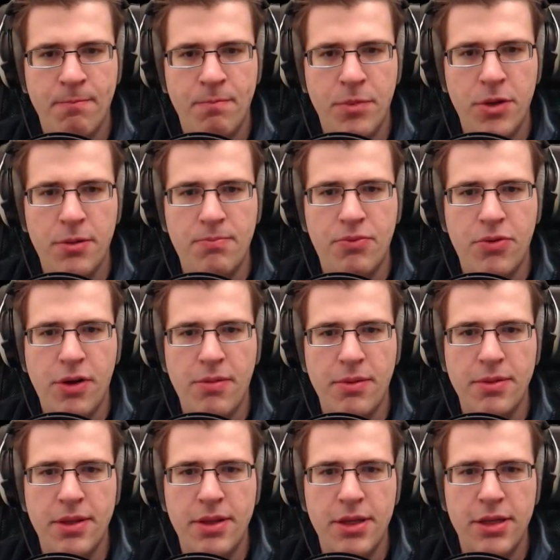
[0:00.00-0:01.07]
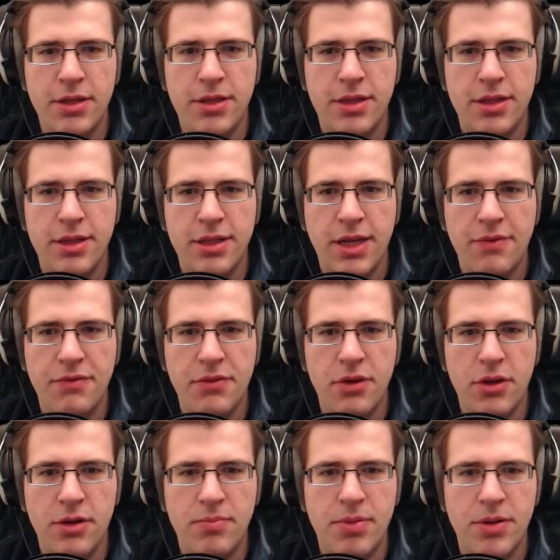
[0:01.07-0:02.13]
No, probably the incidents have
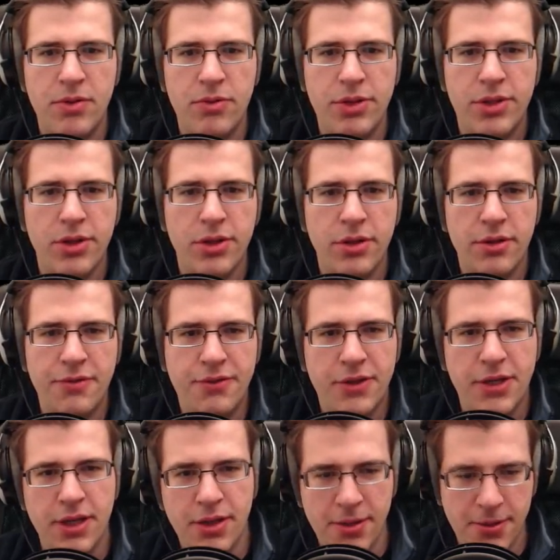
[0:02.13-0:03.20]
not been resolved.